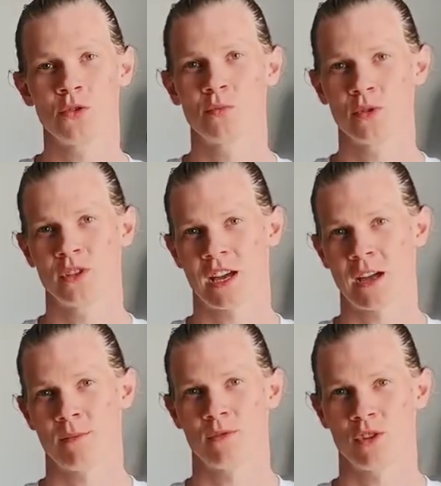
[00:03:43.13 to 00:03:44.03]
brew
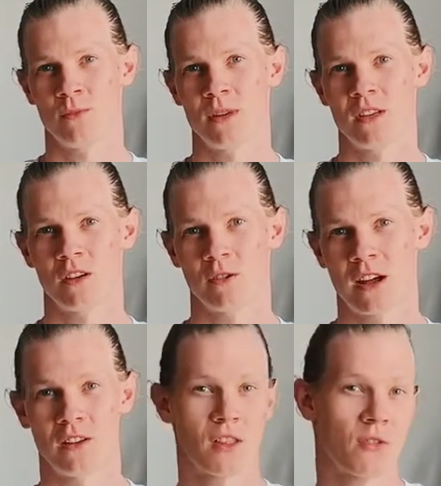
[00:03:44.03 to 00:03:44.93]
time should be
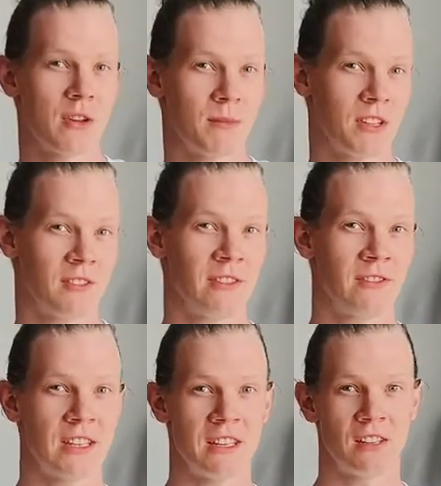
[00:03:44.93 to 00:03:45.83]
around 3 minutes
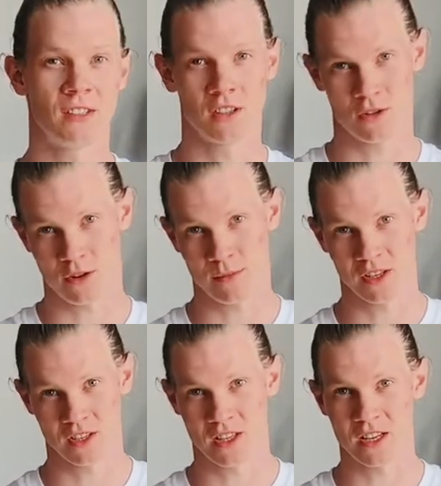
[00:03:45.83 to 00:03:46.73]
15 to 3
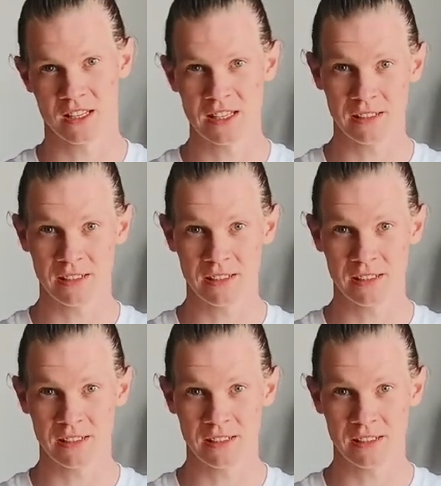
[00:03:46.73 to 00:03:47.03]
minutes 30.